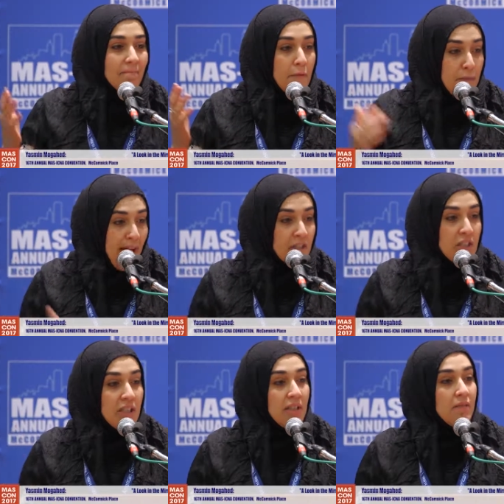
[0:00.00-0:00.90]

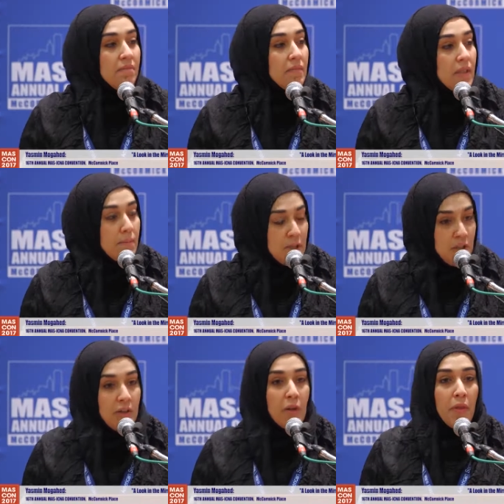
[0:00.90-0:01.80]
Fashion,
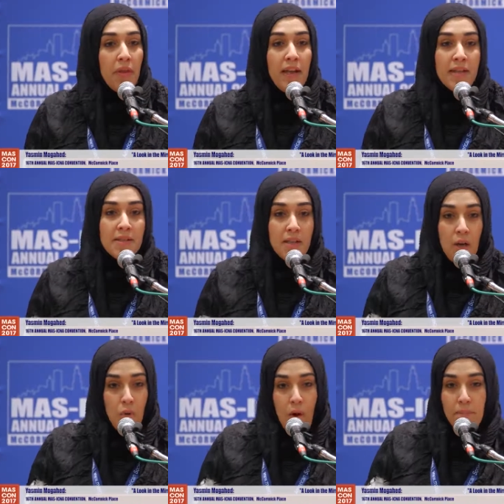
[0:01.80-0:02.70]
material things,
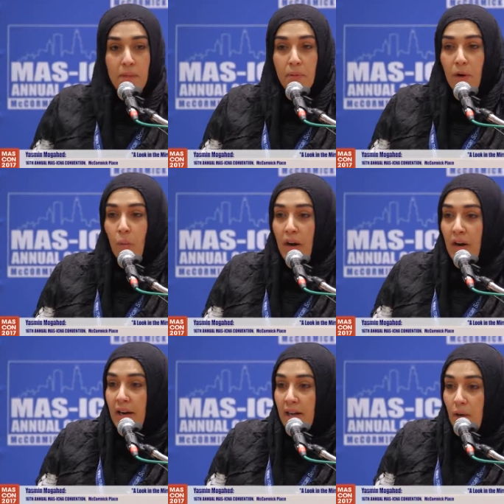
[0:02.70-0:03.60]
what people are
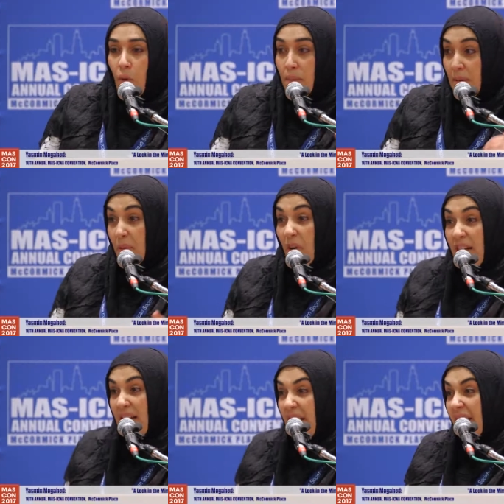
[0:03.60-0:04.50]
wearing, what people are
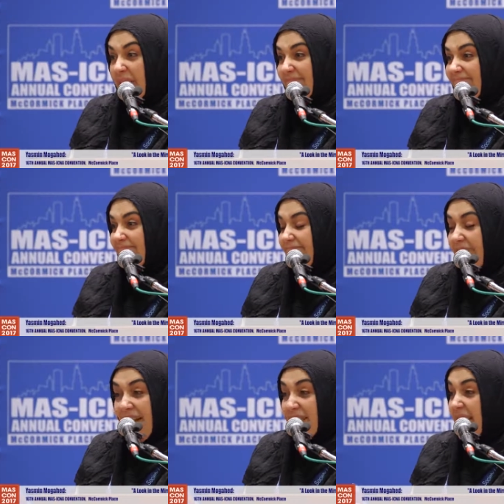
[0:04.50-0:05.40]
eating.
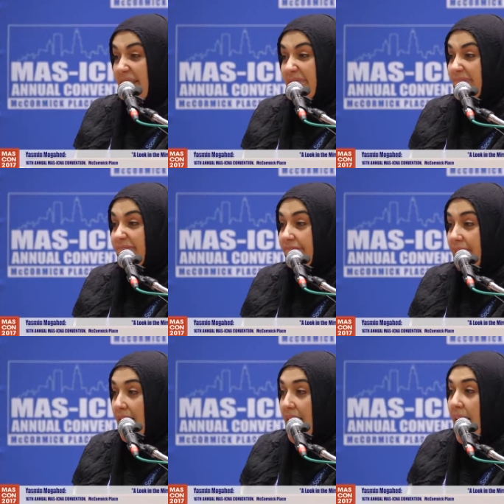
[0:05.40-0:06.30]
That's it.
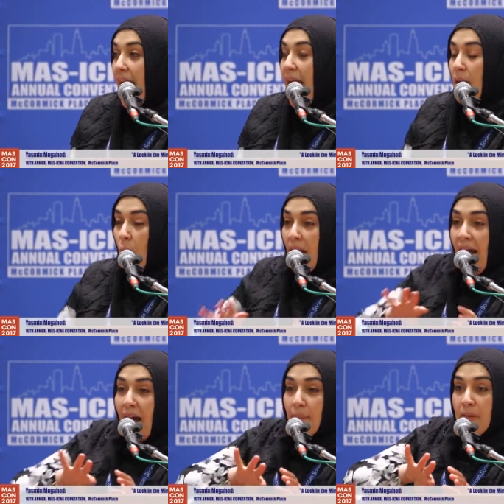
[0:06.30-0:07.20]
And what
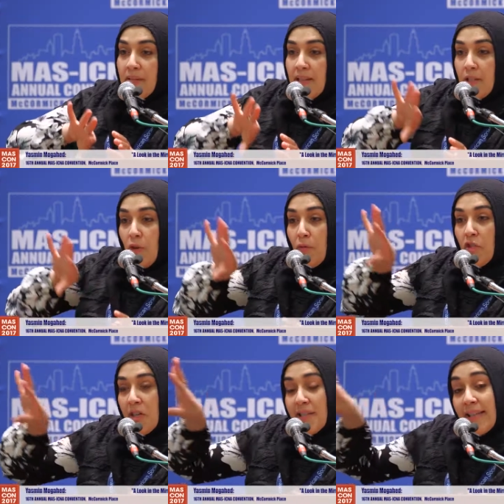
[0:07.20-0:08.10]
happens is you've
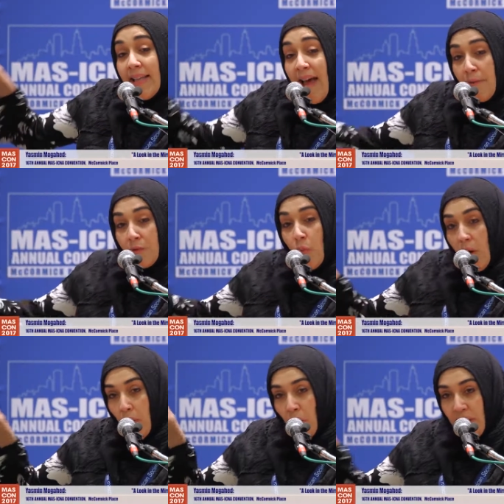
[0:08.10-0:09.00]
just left
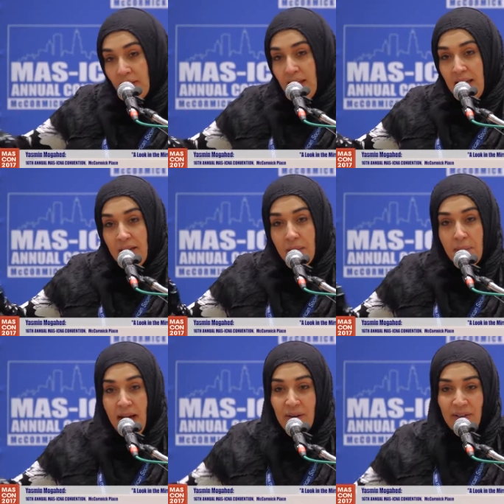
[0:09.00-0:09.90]
what really
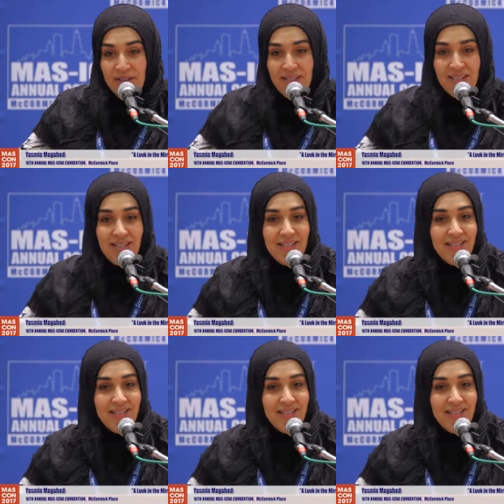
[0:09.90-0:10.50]
matters.